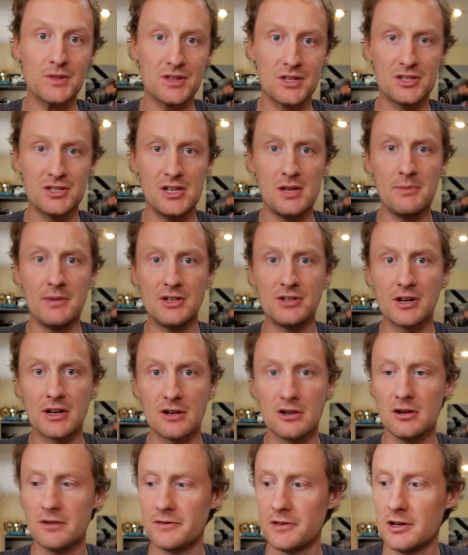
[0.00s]
To see me
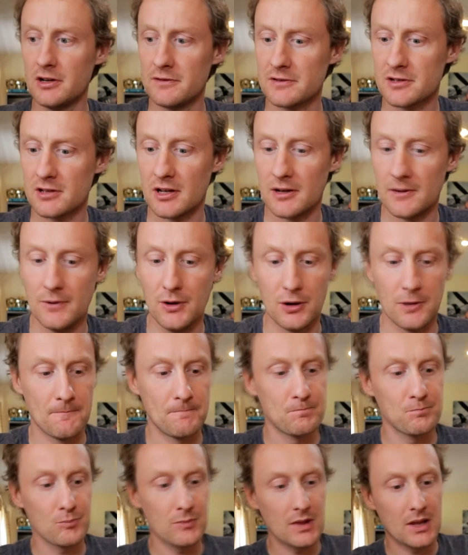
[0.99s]
drink coffee, obviously. No.
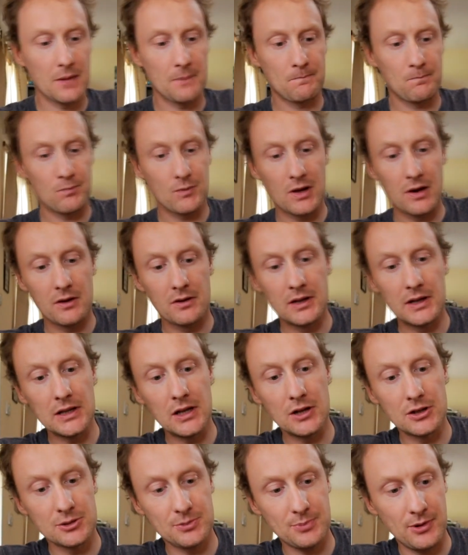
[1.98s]
The
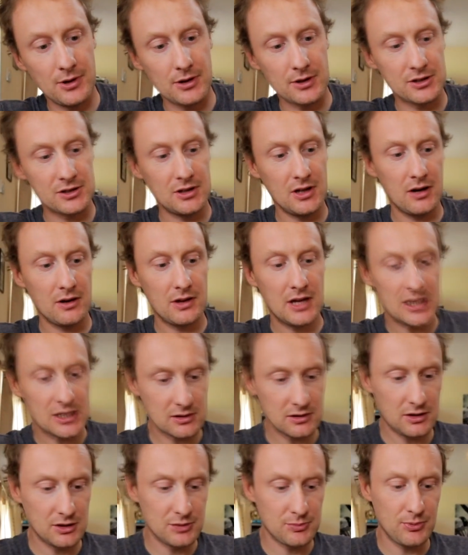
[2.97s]
lunchbox. Now this
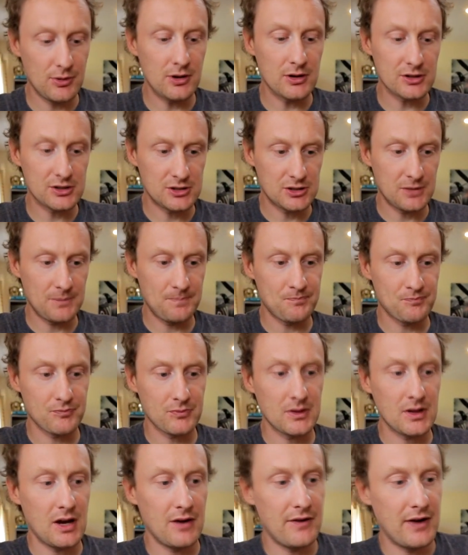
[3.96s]
lunchbox
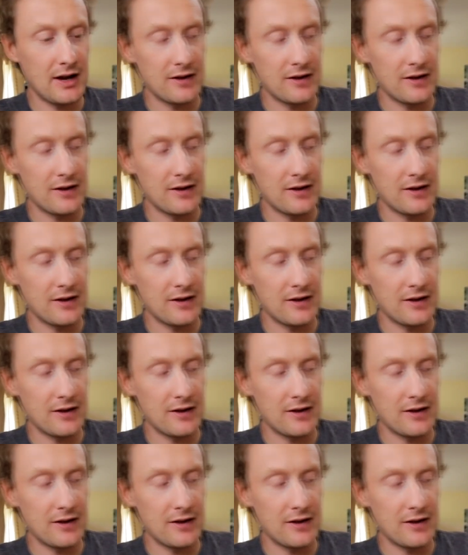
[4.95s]
I've